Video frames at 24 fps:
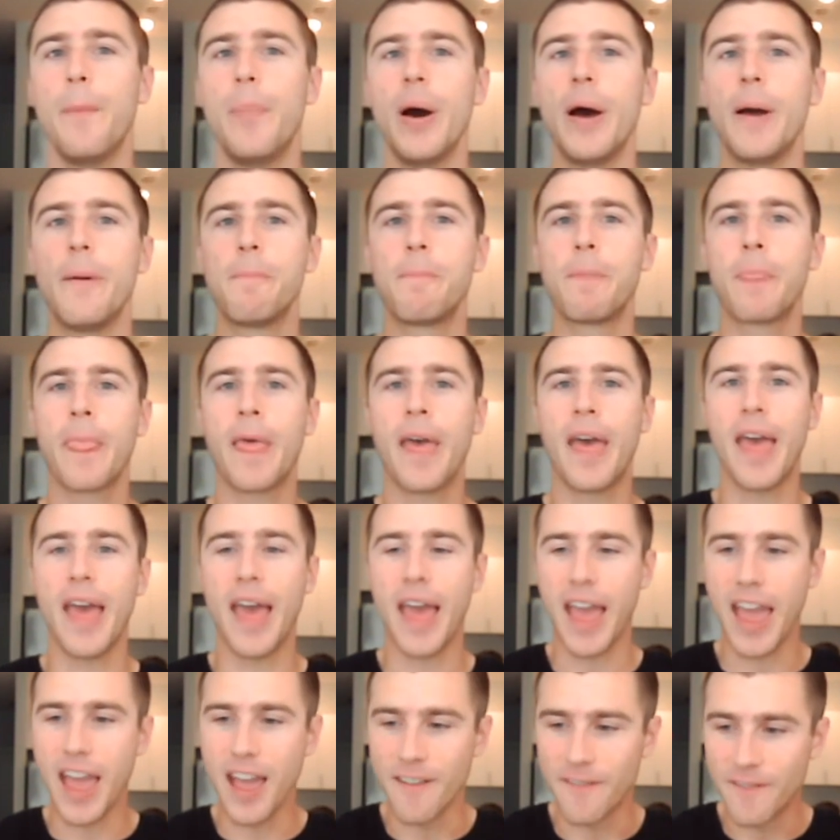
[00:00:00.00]
But
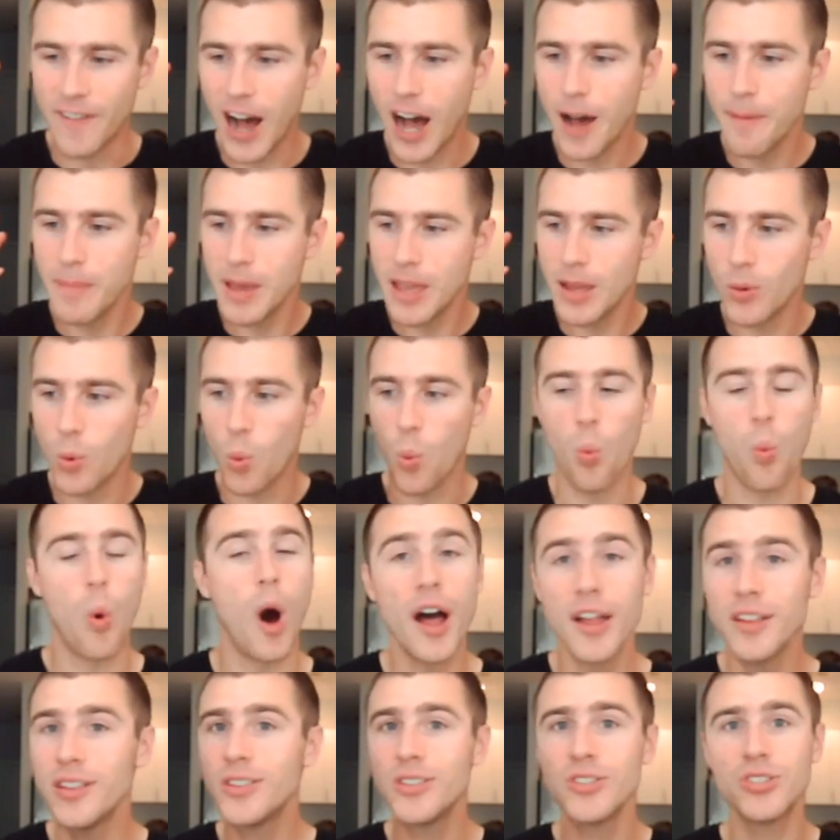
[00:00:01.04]
if I'm in
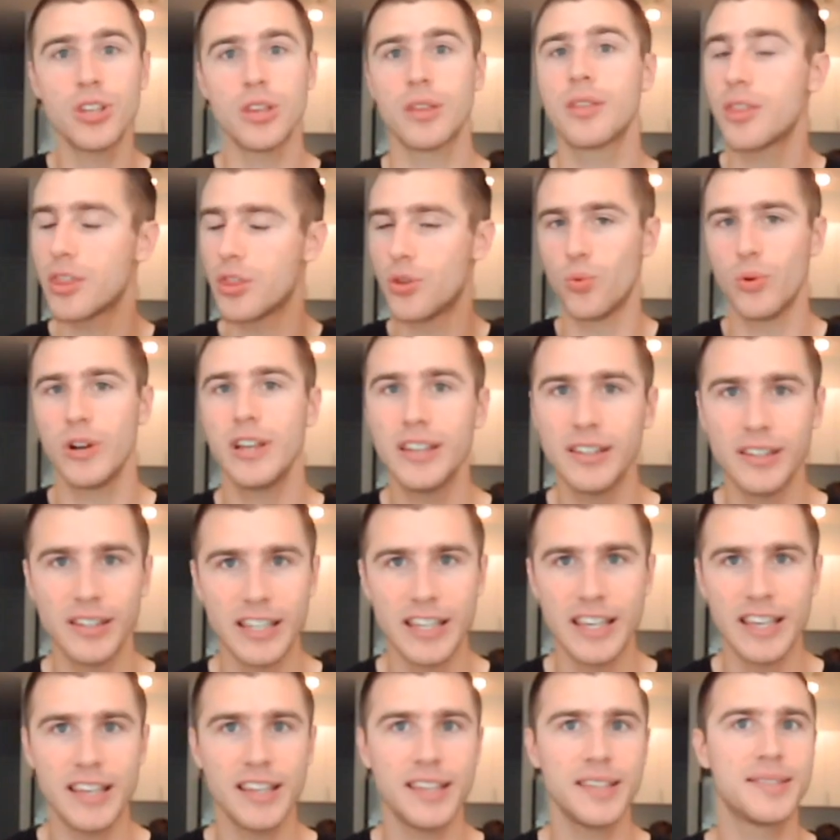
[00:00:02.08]
1 to 3
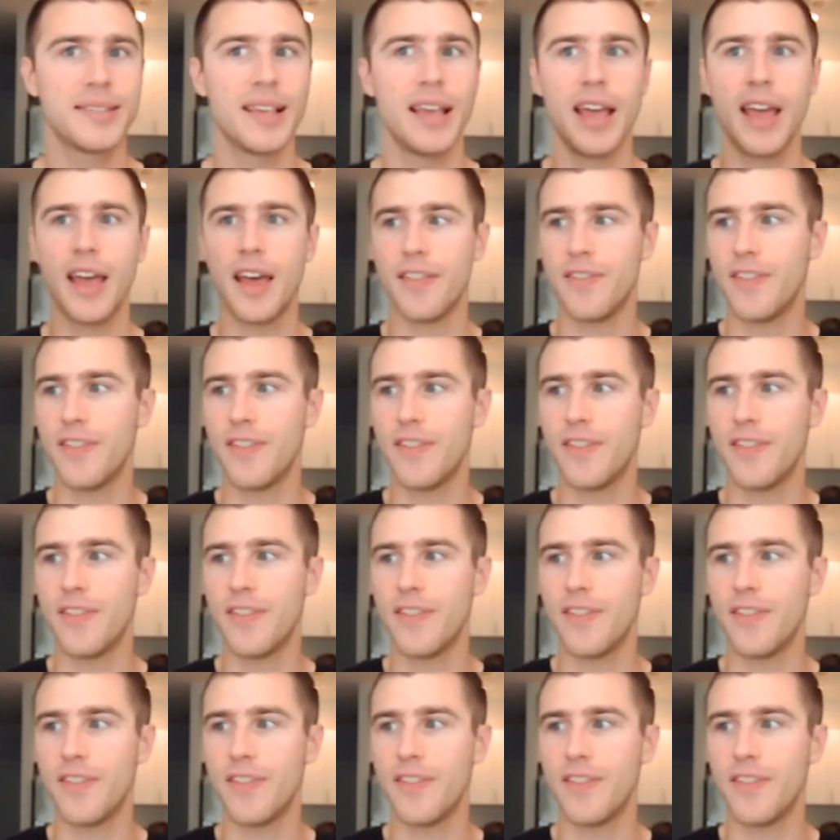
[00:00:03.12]
leagues